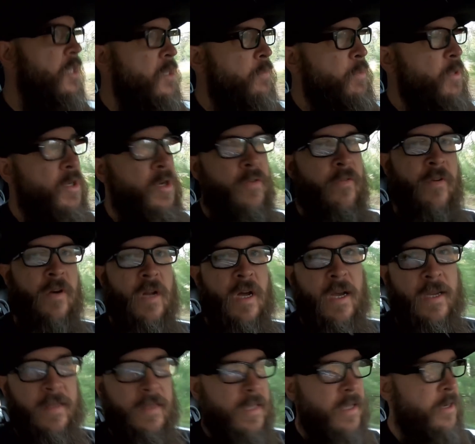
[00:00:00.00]
keep it
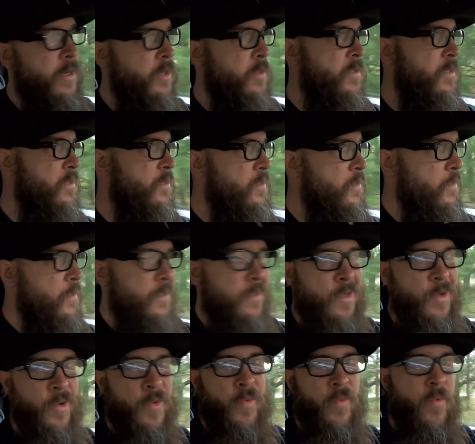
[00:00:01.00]
overnight there since it is
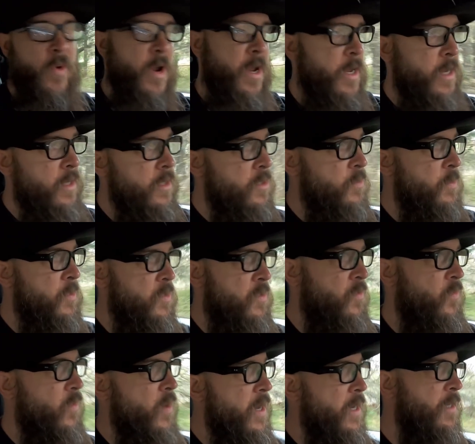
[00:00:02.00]
going to rain. It's supposed
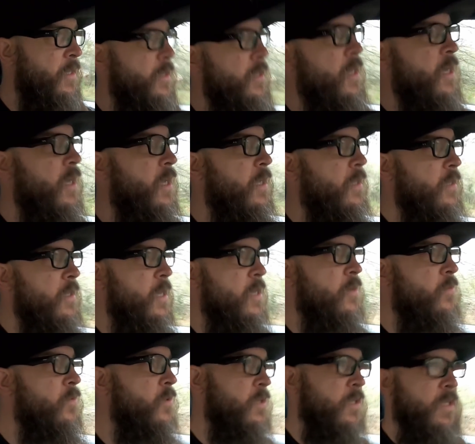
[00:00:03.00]
to rain tonight, and I
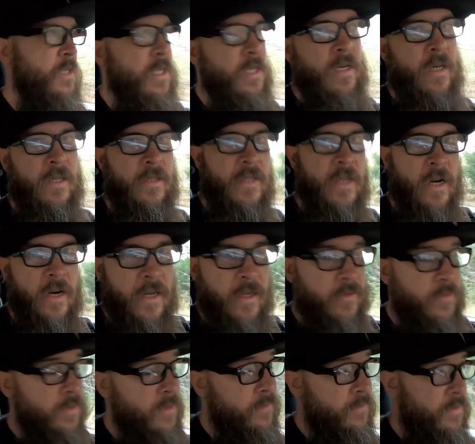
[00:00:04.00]
don't want it to get all
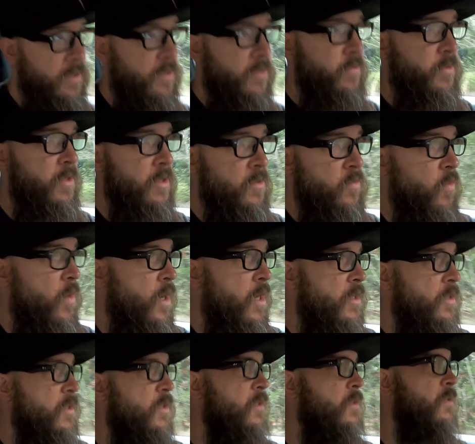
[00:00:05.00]
dirty since we just
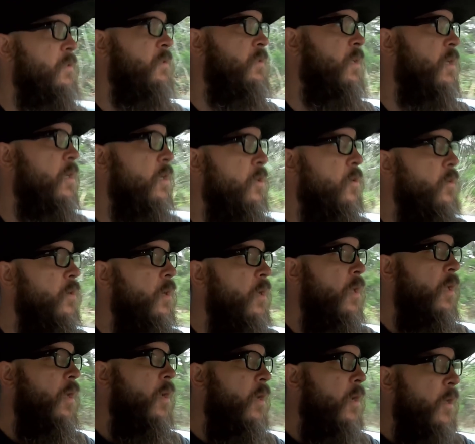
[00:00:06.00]
washed it. So
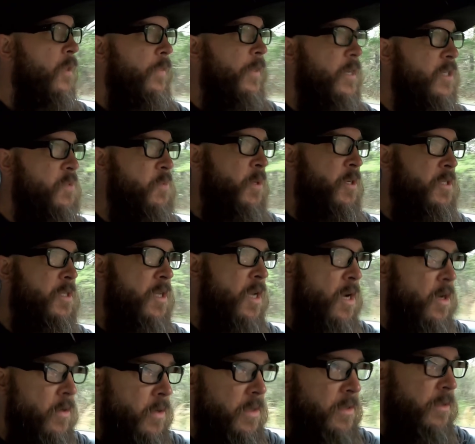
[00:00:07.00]
that's where it's
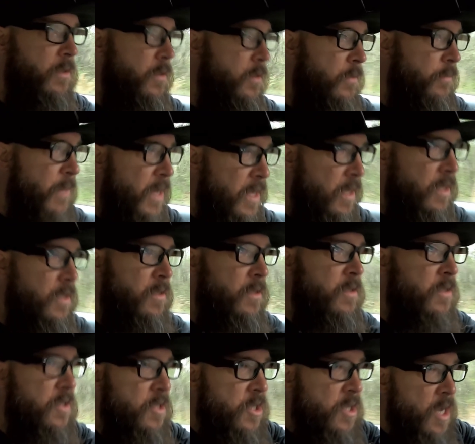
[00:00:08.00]
going, back
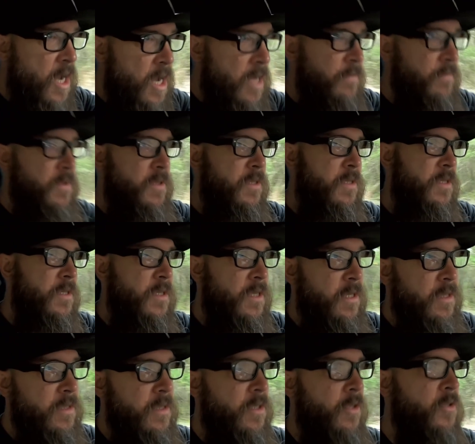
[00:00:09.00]
into the shop to
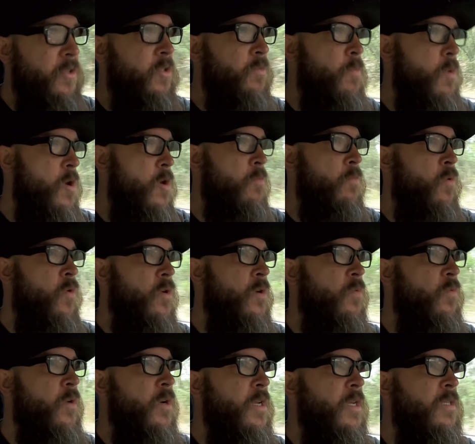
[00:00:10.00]
sit till tomorrow
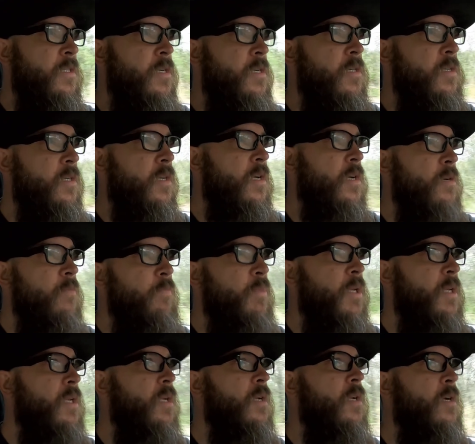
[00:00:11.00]
morning where he's going to come
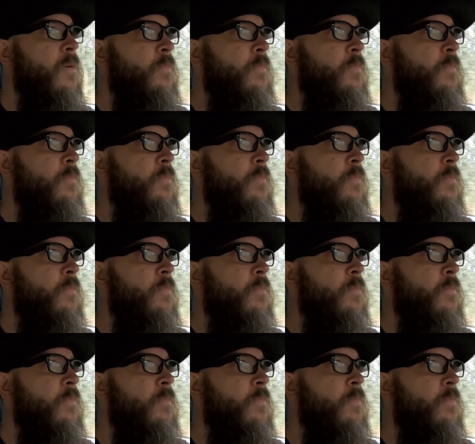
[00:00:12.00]
pick it